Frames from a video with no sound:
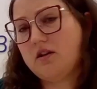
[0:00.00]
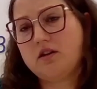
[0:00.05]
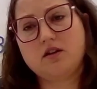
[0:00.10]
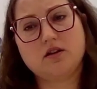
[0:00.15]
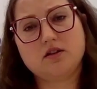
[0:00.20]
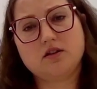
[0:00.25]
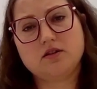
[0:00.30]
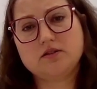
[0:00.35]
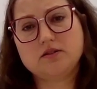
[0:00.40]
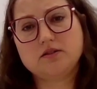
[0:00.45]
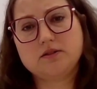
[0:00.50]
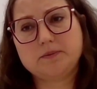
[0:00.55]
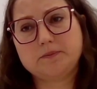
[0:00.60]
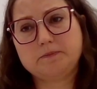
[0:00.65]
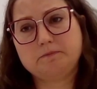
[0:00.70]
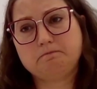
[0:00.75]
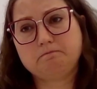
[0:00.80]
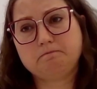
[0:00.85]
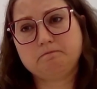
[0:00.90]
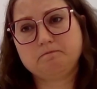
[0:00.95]
and
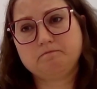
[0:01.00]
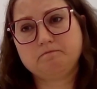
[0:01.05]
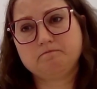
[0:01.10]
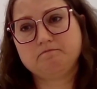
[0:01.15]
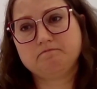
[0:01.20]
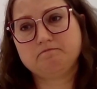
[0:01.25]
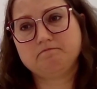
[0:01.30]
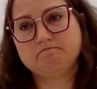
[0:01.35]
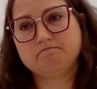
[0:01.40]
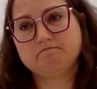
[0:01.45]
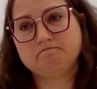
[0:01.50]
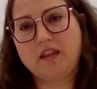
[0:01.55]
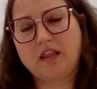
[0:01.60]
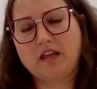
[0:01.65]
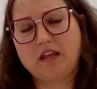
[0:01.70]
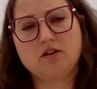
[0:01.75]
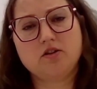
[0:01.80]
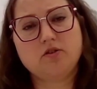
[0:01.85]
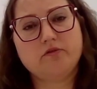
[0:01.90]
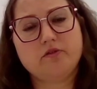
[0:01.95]

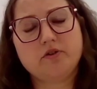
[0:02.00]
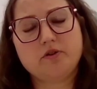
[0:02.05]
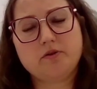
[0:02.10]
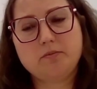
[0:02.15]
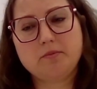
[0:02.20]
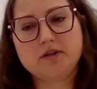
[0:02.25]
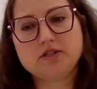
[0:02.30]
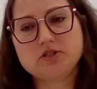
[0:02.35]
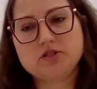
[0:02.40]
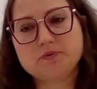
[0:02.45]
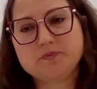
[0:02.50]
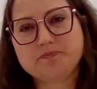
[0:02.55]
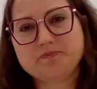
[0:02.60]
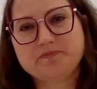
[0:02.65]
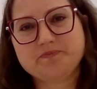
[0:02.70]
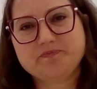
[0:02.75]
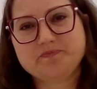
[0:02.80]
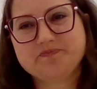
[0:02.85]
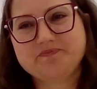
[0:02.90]
thank you very much.